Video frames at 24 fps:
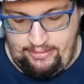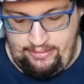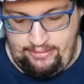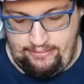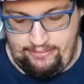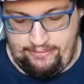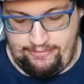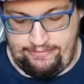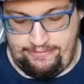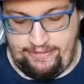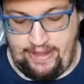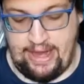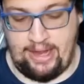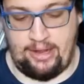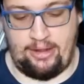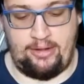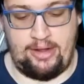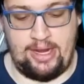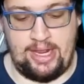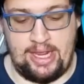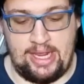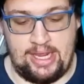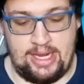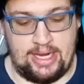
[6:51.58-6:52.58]

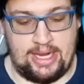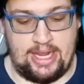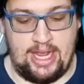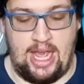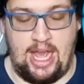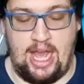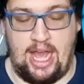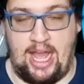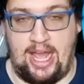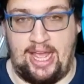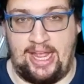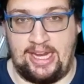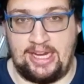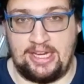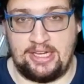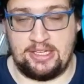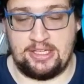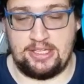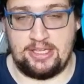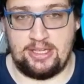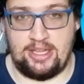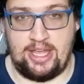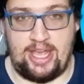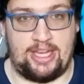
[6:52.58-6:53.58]
very
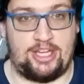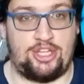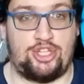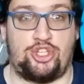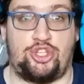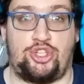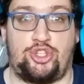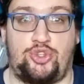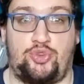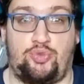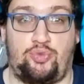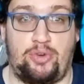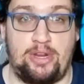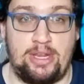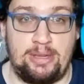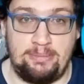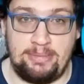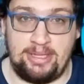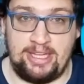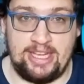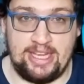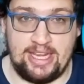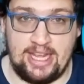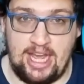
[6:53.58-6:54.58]
kind,
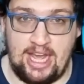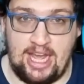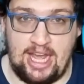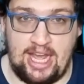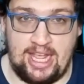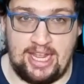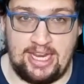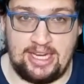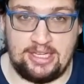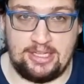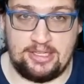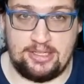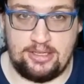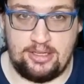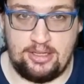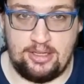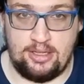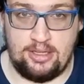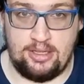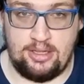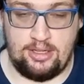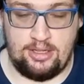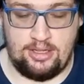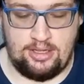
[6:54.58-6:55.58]
extremely kind,
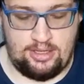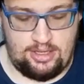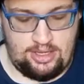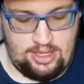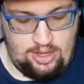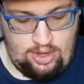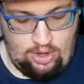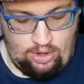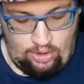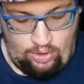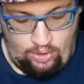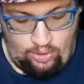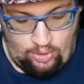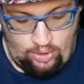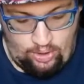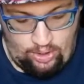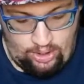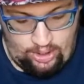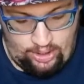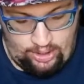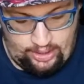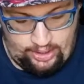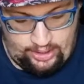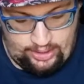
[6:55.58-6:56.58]

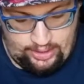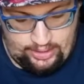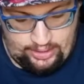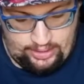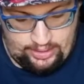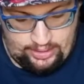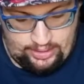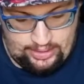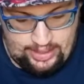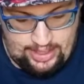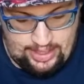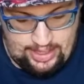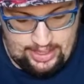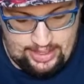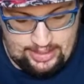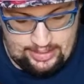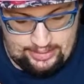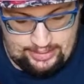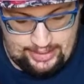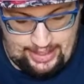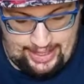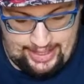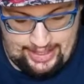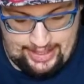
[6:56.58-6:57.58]
or...
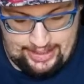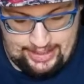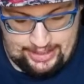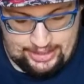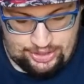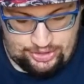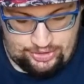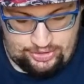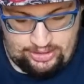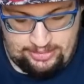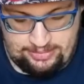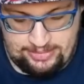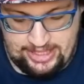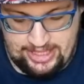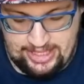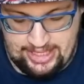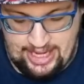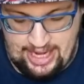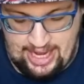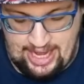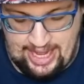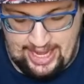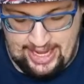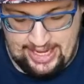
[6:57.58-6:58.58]
like extremely
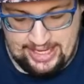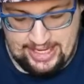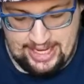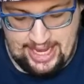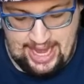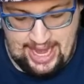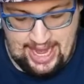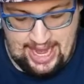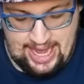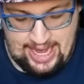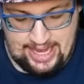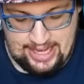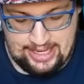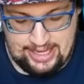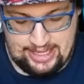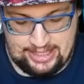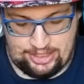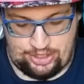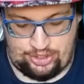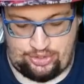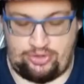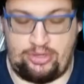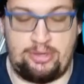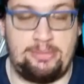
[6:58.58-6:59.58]
kind and
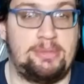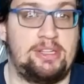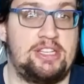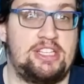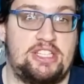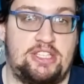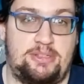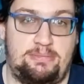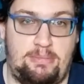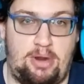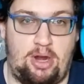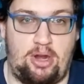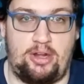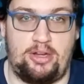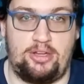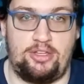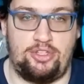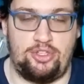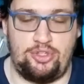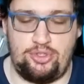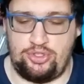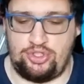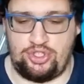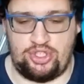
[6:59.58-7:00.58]
extremely smart.
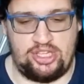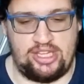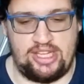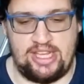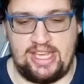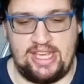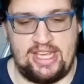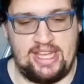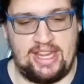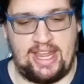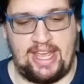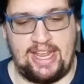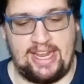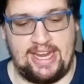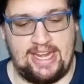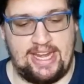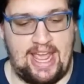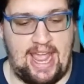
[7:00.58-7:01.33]
Usually, like in